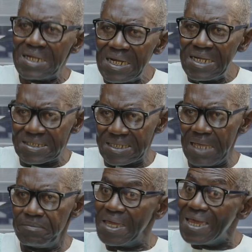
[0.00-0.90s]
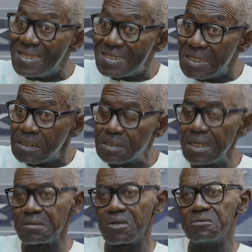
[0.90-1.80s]
earlier time, in this
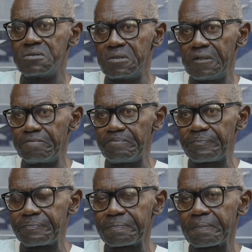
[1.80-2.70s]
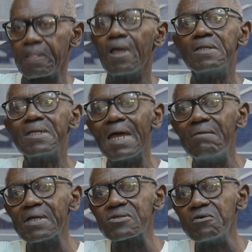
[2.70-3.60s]
same country, the
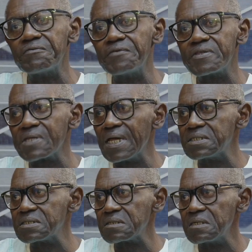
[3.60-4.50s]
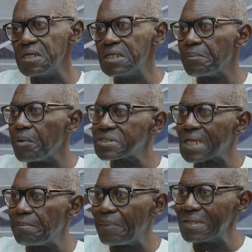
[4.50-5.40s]
director of research in the
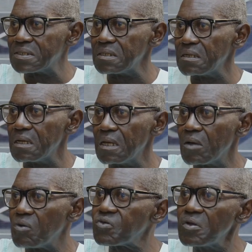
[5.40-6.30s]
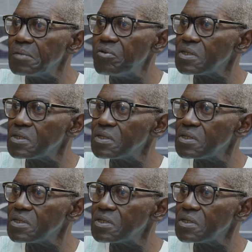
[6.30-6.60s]
political party was one of the most